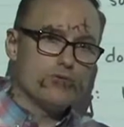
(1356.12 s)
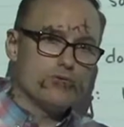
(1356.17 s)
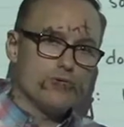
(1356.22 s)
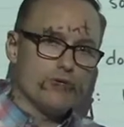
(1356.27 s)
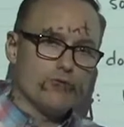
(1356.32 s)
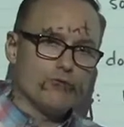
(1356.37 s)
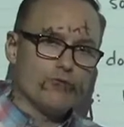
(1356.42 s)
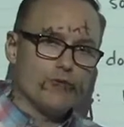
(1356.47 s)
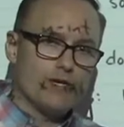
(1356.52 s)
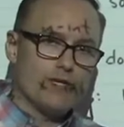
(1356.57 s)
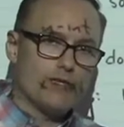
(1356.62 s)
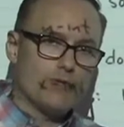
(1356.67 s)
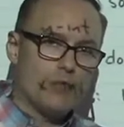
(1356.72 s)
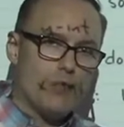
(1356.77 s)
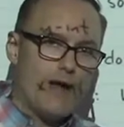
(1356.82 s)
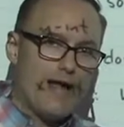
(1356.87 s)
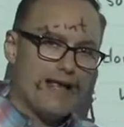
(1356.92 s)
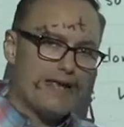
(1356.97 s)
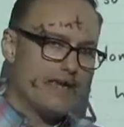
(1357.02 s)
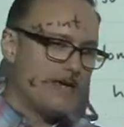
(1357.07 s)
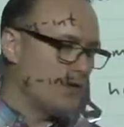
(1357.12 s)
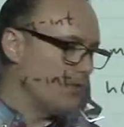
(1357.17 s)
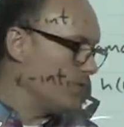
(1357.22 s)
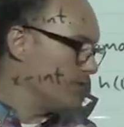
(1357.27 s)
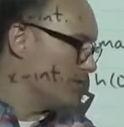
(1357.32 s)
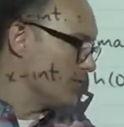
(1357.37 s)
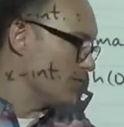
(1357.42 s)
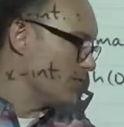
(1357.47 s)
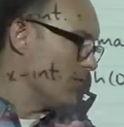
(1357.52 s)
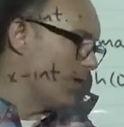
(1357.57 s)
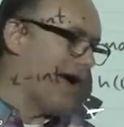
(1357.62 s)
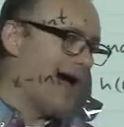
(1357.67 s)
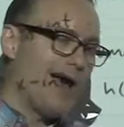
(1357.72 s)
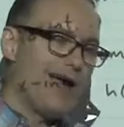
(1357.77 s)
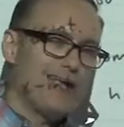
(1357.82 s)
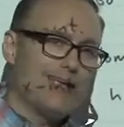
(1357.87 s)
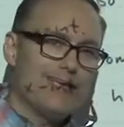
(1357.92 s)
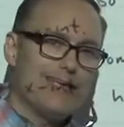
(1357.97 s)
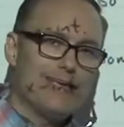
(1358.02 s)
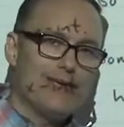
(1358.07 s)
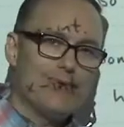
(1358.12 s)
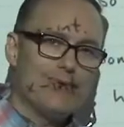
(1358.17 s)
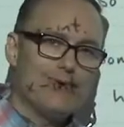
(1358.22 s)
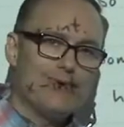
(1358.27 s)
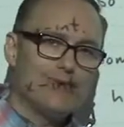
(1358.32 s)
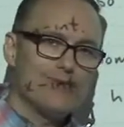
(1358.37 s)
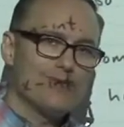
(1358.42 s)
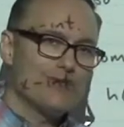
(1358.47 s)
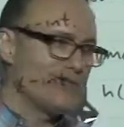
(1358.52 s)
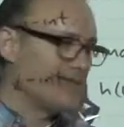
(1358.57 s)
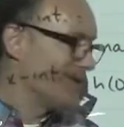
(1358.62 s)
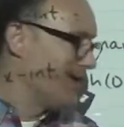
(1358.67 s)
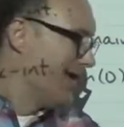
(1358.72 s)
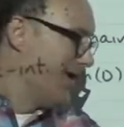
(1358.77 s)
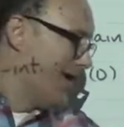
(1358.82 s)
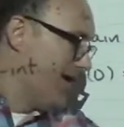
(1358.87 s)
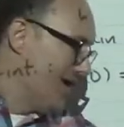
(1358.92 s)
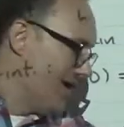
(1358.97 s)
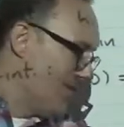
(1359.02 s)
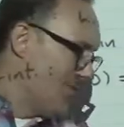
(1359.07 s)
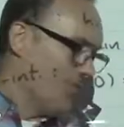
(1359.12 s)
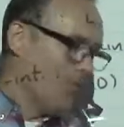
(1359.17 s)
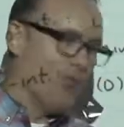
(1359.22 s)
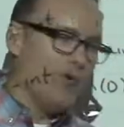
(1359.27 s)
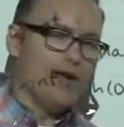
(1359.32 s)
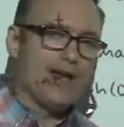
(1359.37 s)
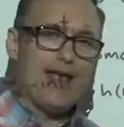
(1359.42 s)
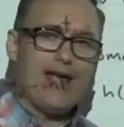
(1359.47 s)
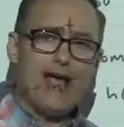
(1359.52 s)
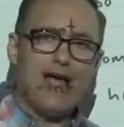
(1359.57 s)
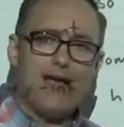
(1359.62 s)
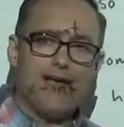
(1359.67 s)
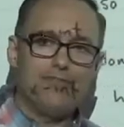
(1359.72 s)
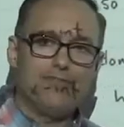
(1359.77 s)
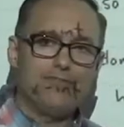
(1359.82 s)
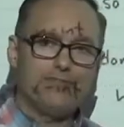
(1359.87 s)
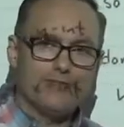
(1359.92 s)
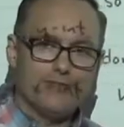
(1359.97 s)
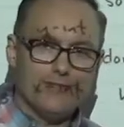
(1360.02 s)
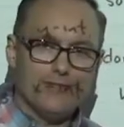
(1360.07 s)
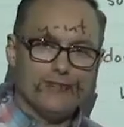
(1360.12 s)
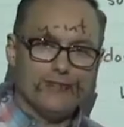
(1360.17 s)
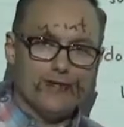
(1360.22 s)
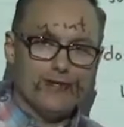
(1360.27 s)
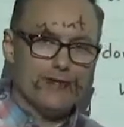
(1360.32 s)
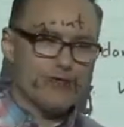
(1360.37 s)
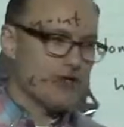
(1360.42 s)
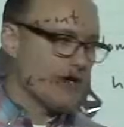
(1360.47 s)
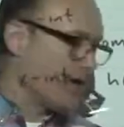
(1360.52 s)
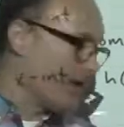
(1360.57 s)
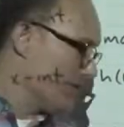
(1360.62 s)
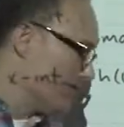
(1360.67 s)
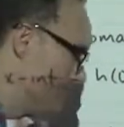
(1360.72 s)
don't forget the y equals 1/2. There's our